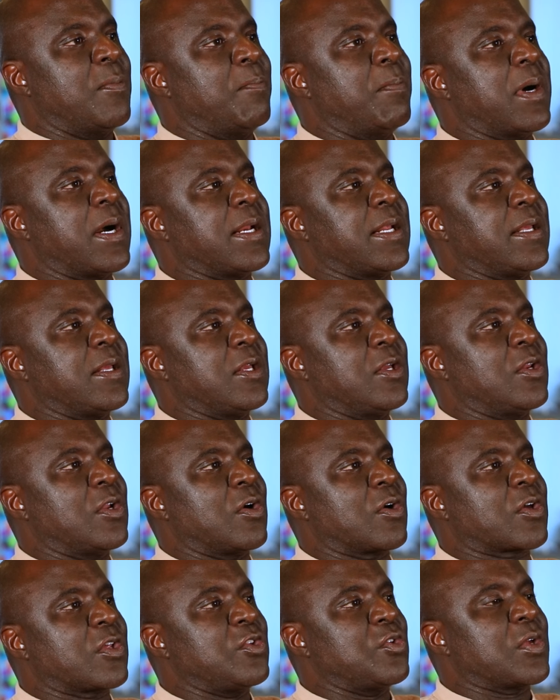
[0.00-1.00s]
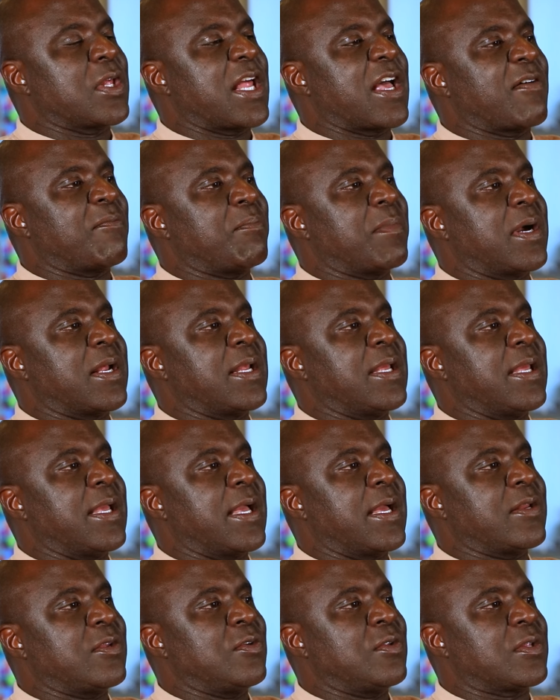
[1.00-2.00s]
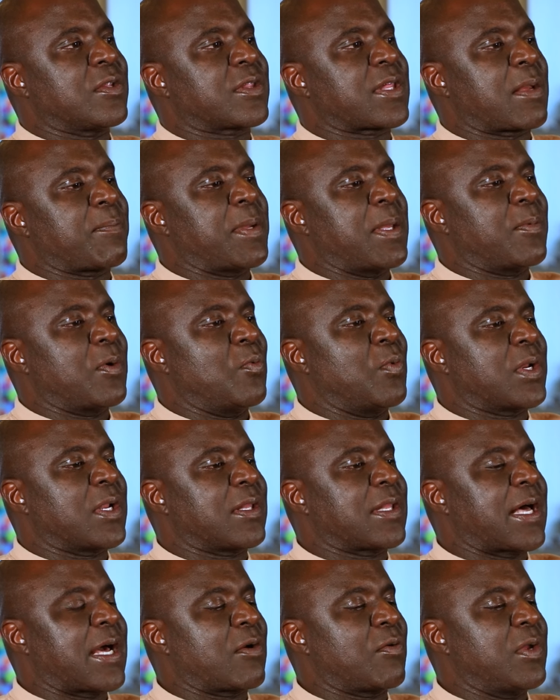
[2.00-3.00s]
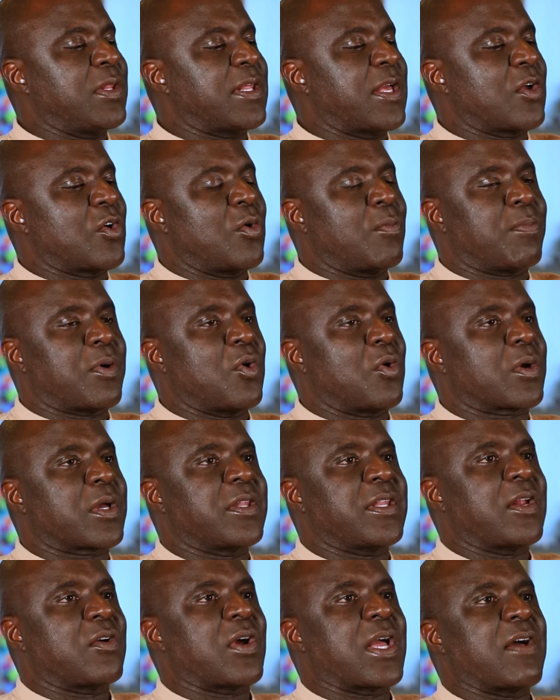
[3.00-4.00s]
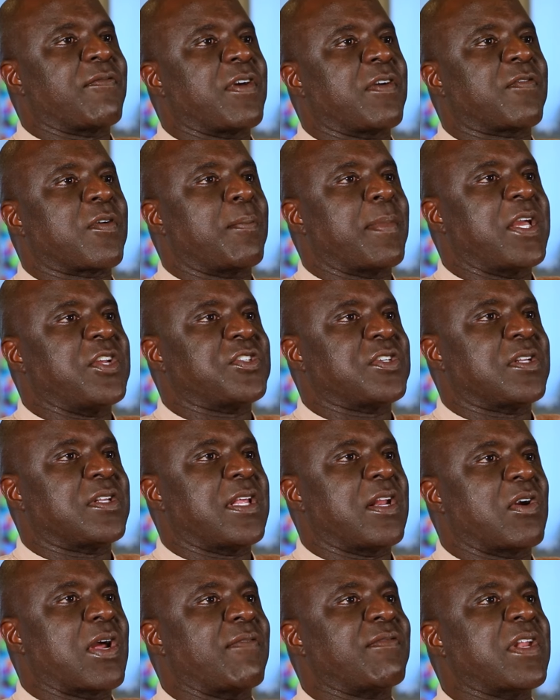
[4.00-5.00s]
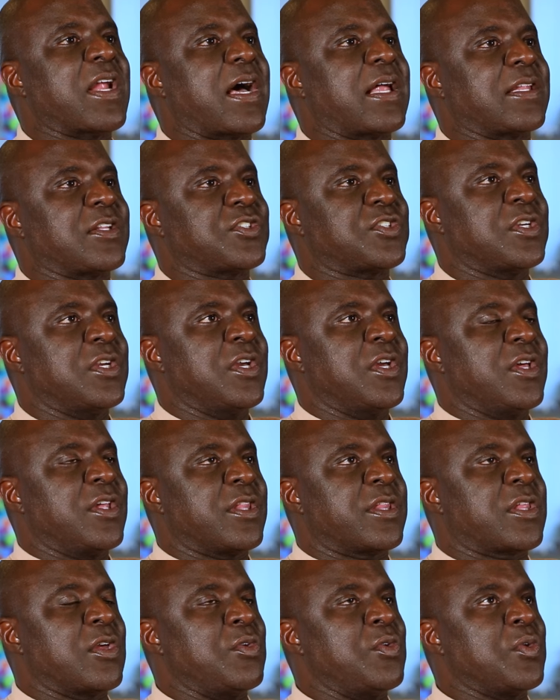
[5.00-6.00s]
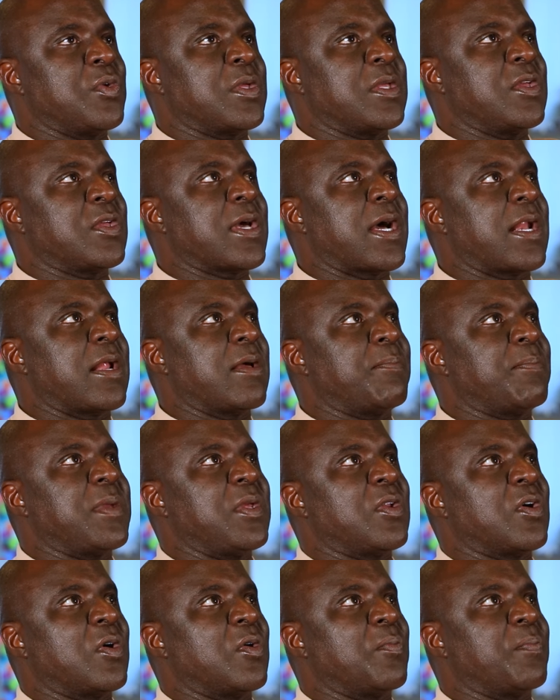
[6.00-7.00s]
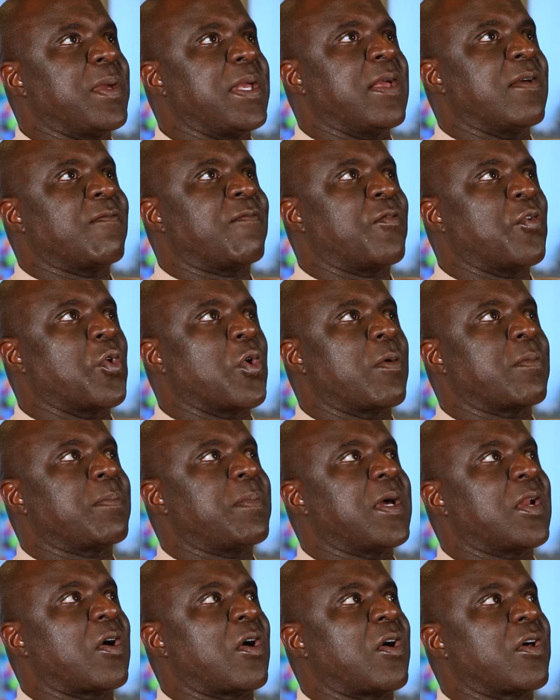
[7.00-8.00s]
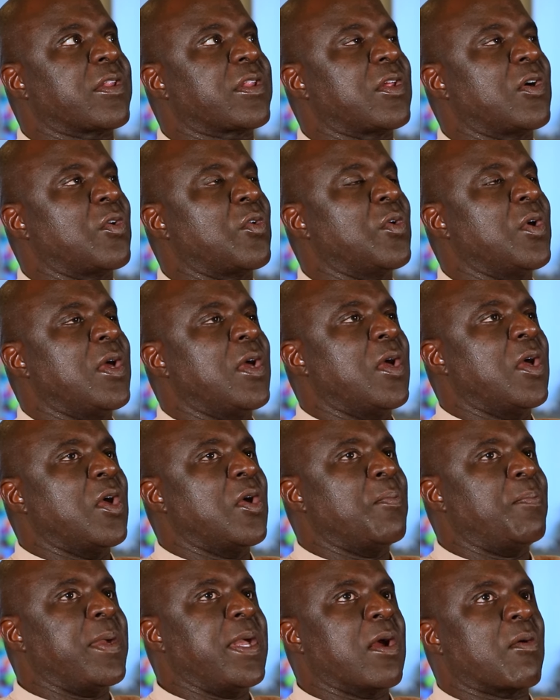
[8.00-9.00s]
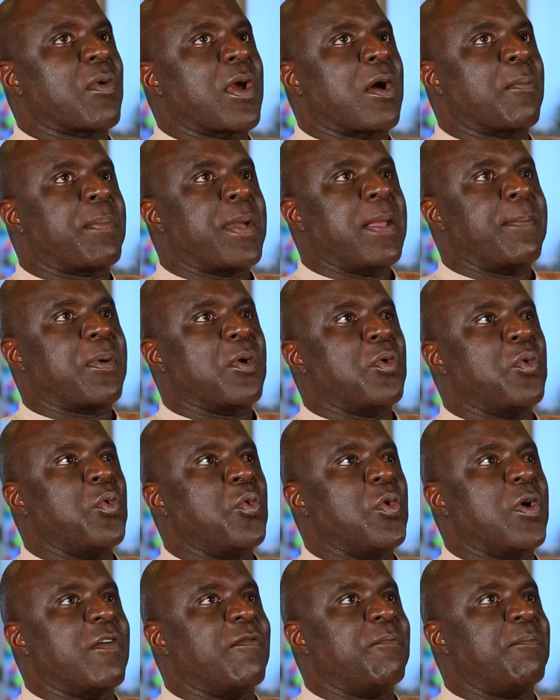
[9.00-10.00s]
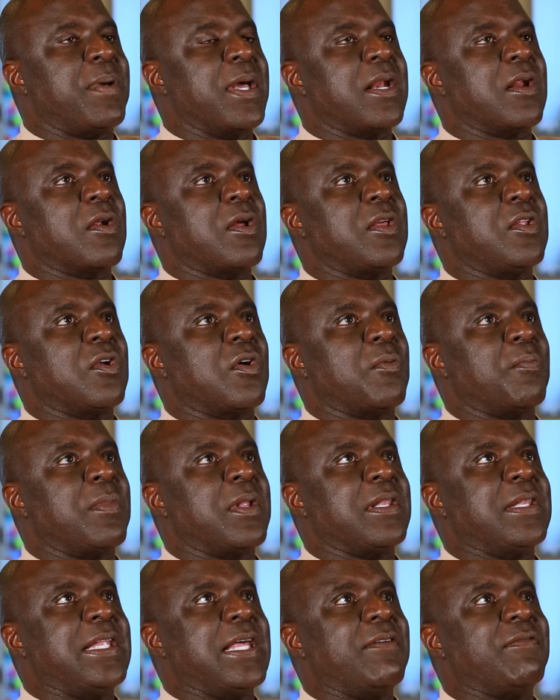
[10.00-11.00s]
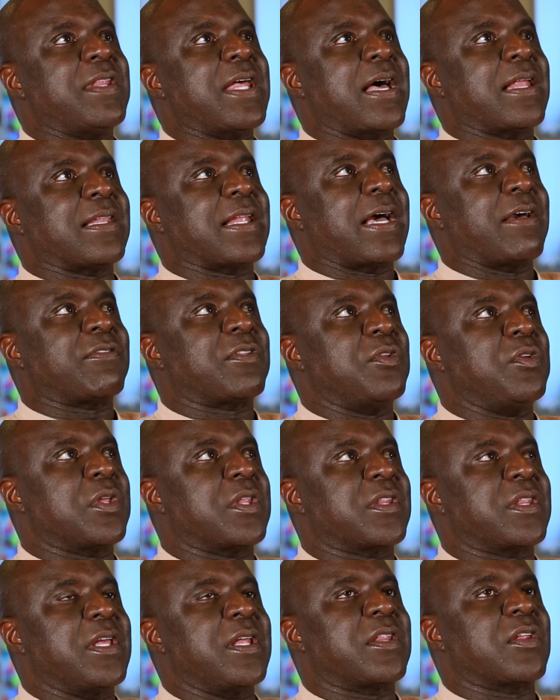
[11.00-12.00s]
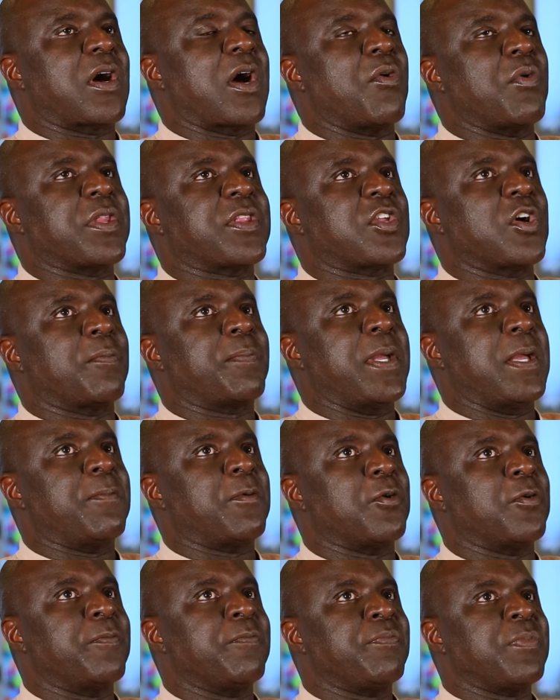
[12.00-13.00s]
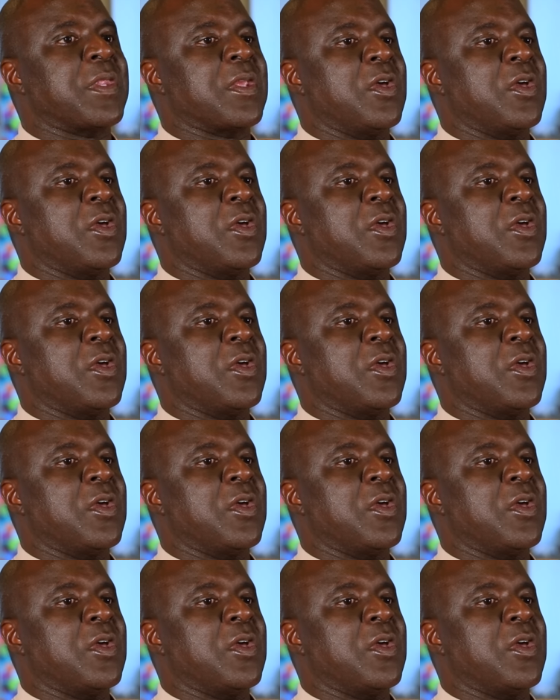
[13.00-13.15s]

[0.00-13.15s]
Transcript: money, you know, because you can have money and it's like people who win the lottery, they go broke because they don't have information. They don't have knowledge. So you got to, you know, be informed, but also be around people who have been, you know, lived that life so you can see. So I always tell people,